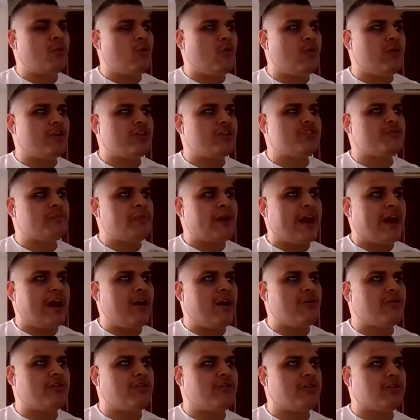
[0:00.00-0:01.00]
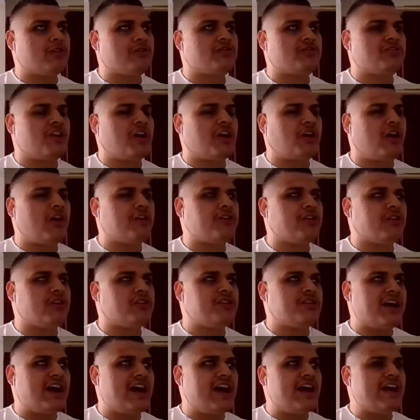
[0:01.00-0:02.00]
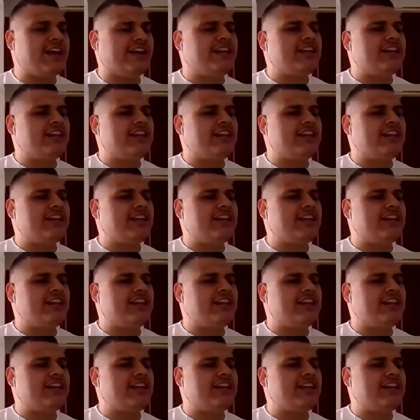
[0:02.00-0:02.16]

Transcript: orange powder stuck on your tie.